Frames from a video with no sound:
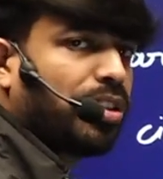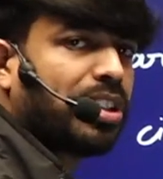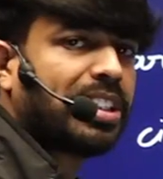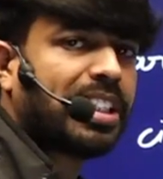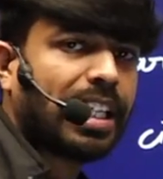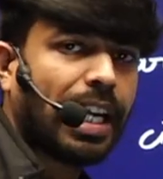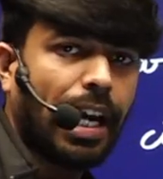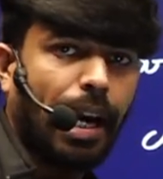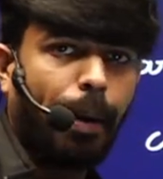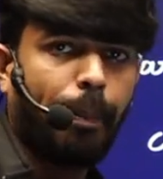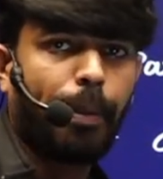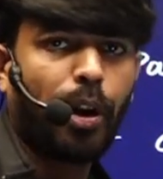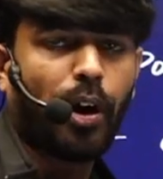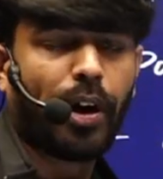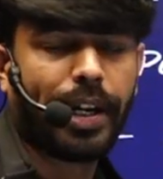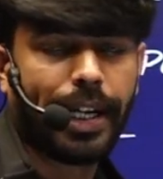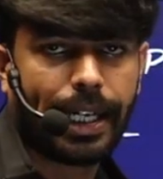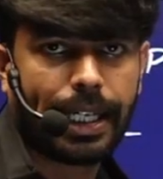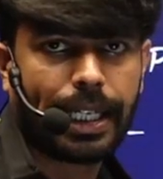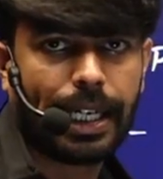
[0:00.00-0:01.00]
three
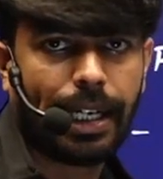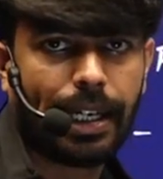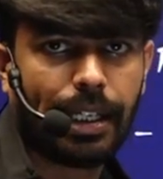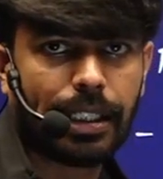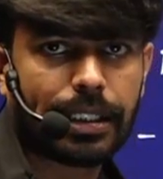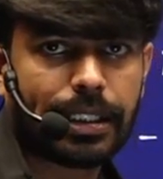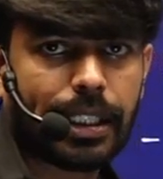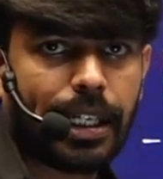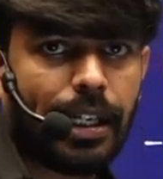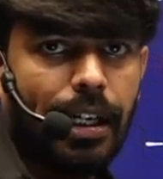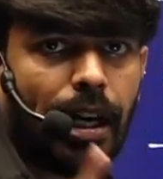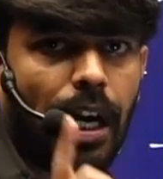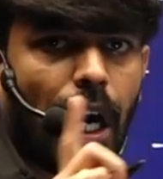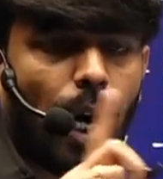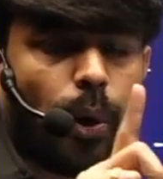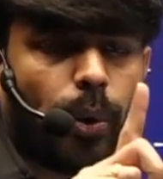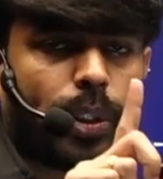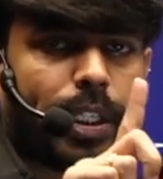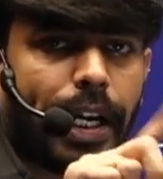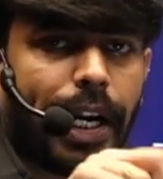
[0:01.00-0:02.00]
embryonic layers,
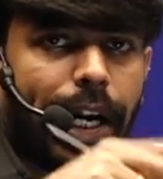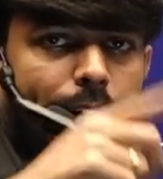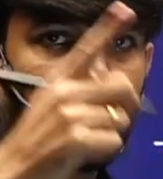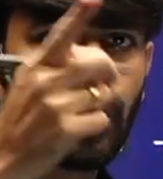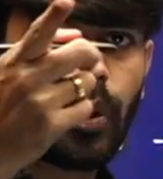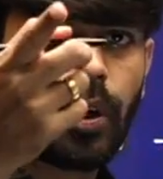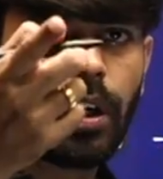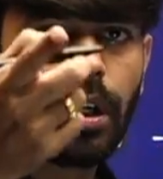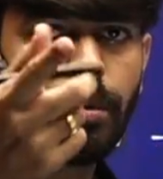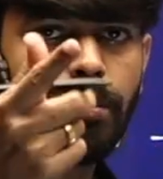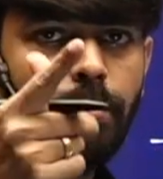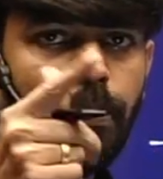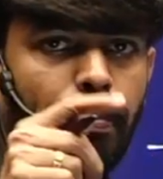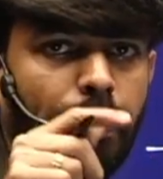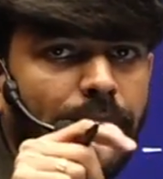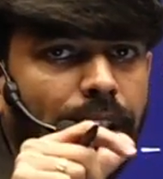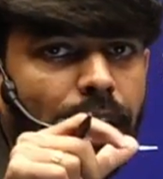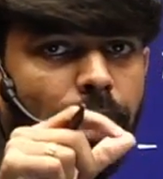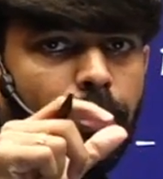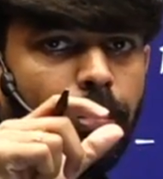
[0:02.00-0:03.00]
outer ectoderm,
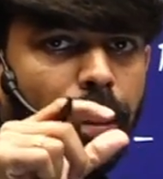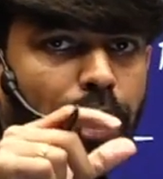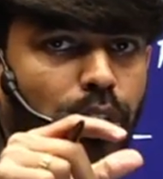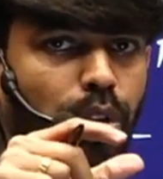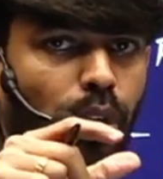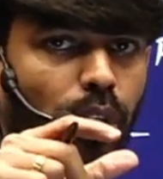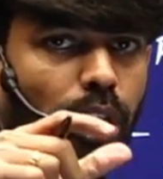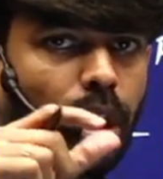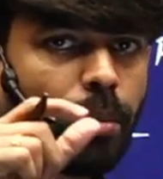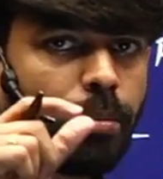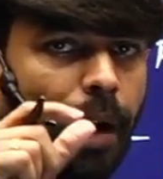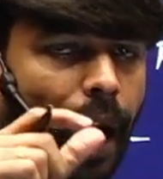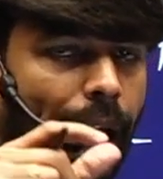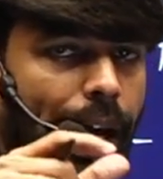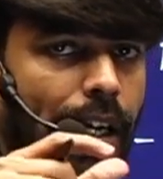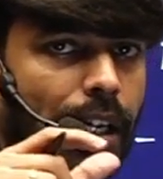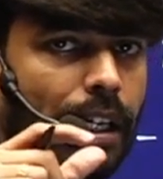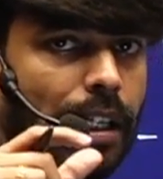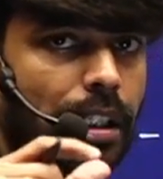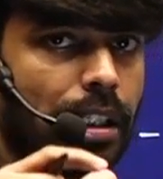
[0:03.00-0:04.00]
middle mesoderm and
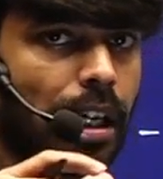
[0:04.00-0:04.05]
inner